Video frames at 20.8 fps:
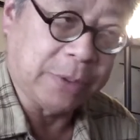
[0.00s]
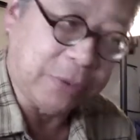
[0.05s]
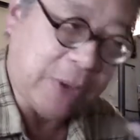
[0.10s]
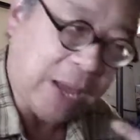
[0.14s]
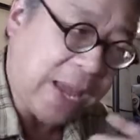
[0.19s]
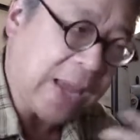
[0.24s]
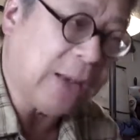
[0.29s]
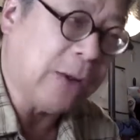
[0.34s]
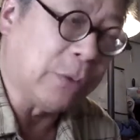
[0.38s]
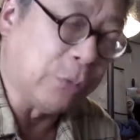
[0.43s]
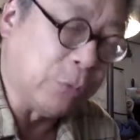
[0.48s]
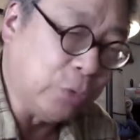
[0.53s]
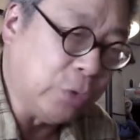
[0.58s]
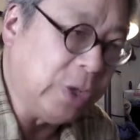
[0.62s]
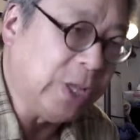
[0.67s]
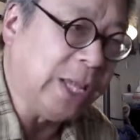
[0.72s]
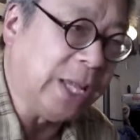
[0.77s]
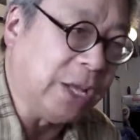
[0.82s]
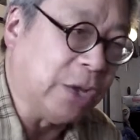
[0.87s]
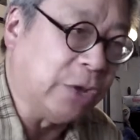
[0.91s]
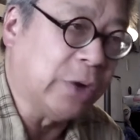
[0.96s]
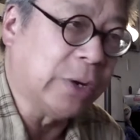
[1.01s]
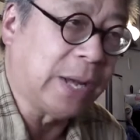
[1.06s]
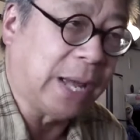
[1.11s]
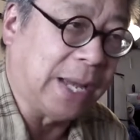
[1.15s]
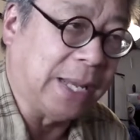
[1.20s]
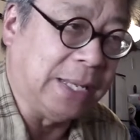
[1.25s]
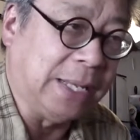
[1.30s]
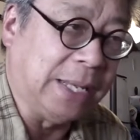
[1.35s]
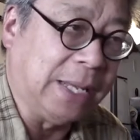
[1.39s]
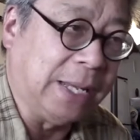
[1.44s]
So I had a really good
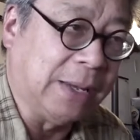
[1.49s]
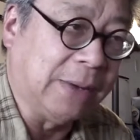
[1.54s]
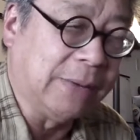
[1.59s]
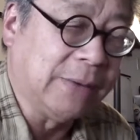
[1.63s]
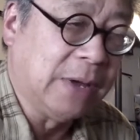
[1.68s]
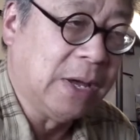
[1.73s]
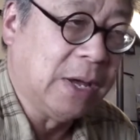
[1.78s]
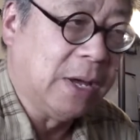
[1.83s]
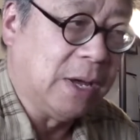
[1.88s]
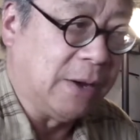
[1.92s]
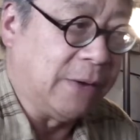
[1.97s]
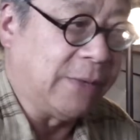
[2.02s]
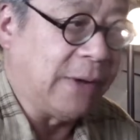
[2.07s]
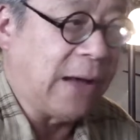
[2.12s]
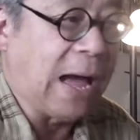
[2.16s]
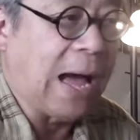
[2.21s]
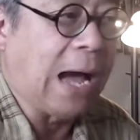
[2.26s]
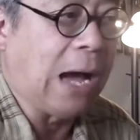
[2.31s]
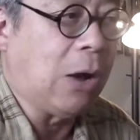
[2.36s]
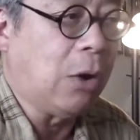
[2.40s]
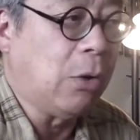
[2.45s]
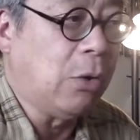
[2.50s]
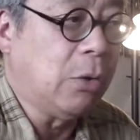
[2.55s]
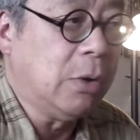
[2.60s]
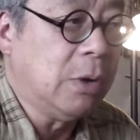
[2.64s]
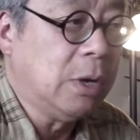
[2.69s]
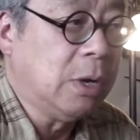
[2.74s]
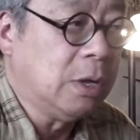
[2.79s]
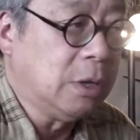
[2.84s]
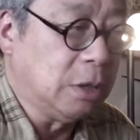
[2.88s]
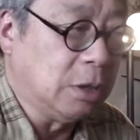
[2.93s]
idea of how
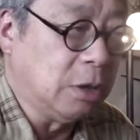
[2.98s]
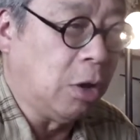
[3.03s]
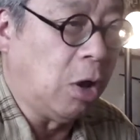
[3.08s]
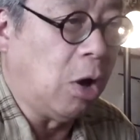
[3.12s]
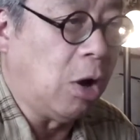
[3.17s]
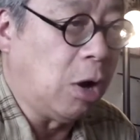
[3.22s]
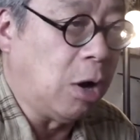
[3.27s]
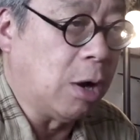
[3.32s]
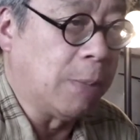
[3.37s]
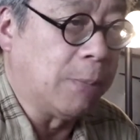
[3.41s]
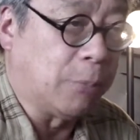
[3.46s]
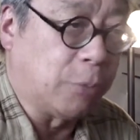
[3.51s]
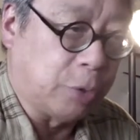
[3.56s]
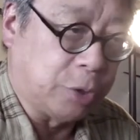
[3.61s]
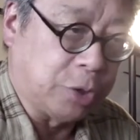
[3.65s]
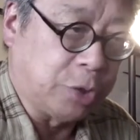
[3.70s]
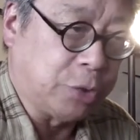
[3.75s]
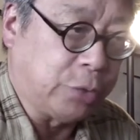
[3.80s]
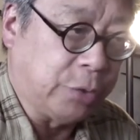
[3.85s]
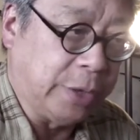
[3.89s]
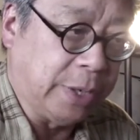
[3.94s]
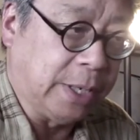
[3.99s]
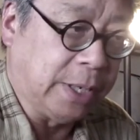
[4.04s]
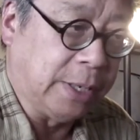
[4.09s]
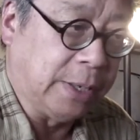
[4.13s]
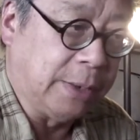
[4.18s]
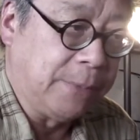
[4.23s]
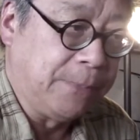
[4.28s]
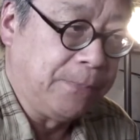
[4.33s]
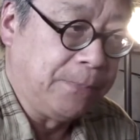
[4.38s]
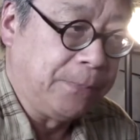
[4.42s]
long
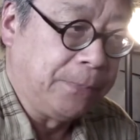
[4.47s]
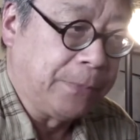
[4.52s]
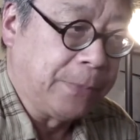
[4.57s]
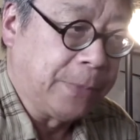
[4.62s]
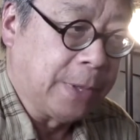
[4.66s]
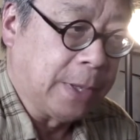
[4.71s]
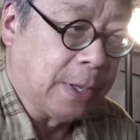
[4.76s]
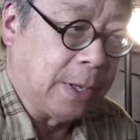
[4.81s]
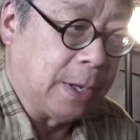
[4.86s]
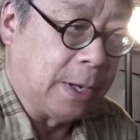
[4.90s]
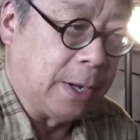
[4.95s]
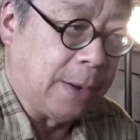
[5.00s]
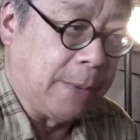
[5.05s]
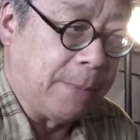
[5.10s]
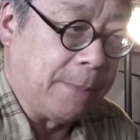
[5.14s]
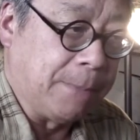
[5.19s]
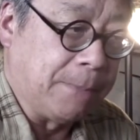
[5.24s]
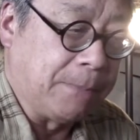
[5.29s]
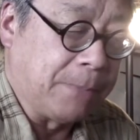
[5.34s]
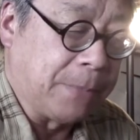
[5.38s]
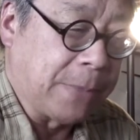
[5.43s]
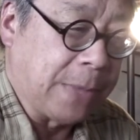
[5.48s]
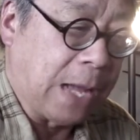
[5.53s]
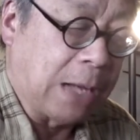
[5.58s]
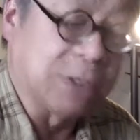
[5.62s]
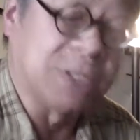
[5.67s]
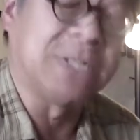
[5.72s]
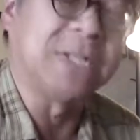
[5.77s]
Portriga, um, how